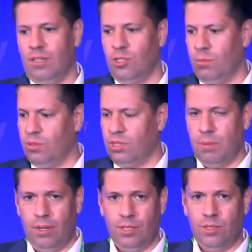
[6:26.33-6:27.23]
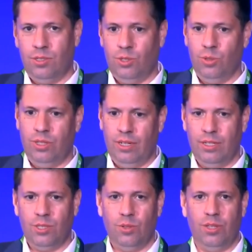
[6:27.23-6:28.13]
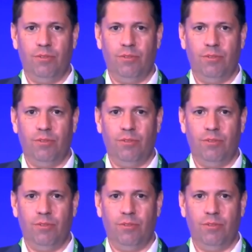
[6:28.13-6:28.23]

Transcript: so similar to the